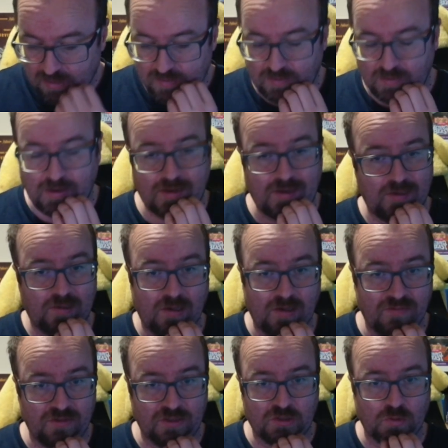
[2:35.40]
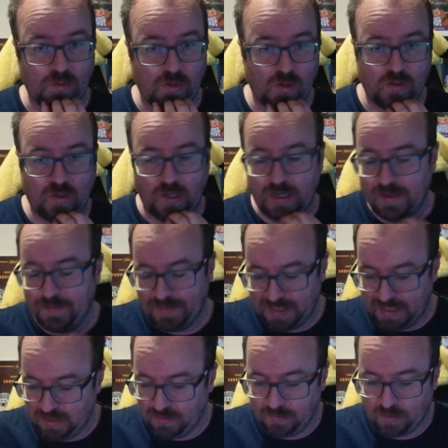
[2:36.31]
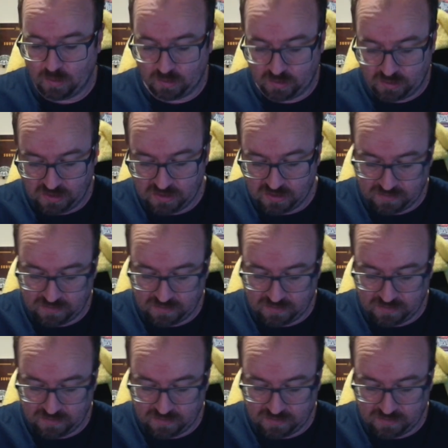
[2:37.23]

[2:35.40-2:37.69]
I had it delivered to a locker near me at the Morrisons.